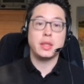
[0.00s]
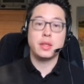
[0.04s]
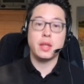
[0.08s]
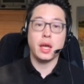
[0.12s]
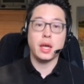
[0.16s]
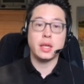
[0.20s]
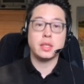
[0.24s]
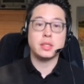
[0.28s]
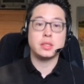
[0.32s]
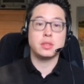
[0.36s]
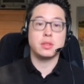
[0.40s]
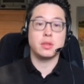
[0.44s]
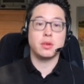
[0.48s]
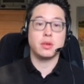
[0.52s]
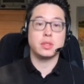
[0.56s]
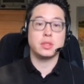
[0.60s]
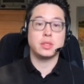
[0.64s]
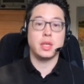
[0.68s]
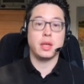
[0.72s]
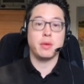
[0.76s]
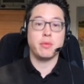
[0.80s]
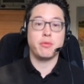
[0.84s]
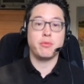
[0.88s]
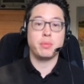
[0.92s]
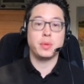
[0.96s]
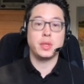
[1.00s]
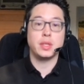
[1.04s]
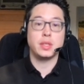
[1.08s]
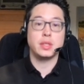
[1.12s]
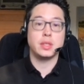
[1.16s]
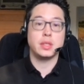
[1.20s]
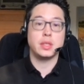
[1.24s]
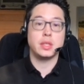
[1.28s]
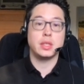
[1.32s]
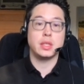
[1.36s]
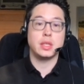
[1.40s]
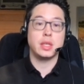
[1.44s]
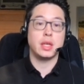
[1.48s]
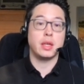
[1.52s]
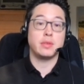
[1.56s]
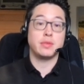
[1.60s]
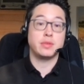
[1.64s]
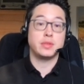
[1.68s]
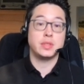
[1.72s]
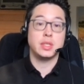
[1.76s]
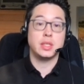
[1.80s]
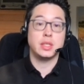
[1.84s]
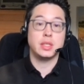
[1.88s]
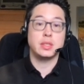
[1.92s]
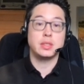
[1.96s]
tech stocks have
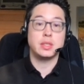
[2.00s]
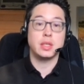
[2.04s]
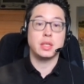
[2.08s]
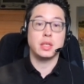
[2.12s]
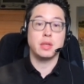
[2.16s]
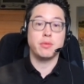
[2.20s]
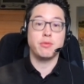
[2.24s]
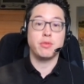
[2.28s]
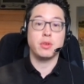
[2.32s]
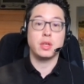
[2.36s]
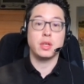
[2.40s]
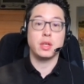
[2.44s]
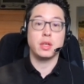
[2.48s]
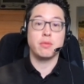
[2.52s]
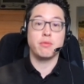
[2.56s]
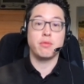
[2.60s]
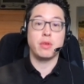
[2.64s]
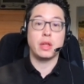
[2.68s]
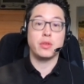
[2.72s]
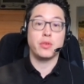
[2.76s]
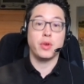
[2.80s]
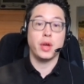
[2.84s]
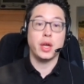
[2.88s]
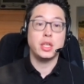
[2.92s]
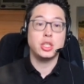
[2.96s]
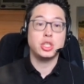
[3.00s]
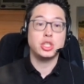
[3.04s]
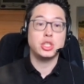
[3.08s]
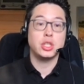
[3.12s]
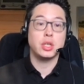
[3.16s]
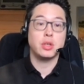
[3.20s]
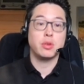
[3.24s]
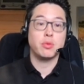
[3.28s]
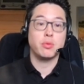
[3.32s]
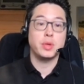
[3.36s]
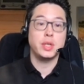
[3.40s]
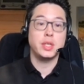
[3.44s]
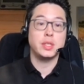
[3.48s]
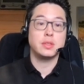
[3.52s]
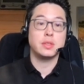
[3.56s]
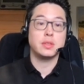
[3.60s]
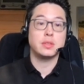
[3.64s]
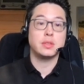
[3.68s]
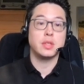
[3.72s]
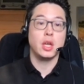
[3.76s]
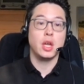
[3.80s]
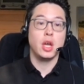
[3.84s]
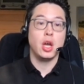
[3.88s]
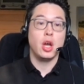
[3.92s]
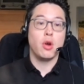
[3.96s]
seen significant valuation
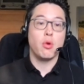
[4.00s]
increases,